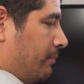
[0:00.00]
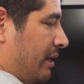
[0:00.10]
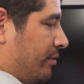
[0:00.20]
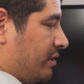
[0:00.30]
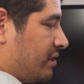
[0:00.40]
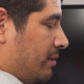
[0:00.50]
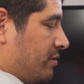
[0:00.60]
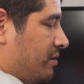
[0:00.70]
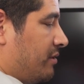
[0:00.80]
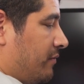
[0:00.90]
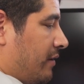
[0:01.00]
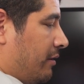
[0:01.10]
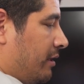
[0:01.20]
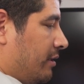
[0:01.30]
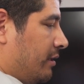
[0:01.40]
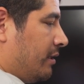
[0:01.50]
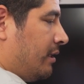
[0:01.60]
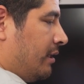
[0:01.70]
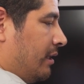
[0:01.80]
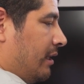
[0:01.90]
Power consumption is very good,
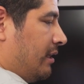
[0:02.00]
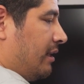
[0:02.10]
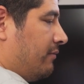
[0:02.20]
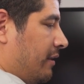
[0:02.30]
and they have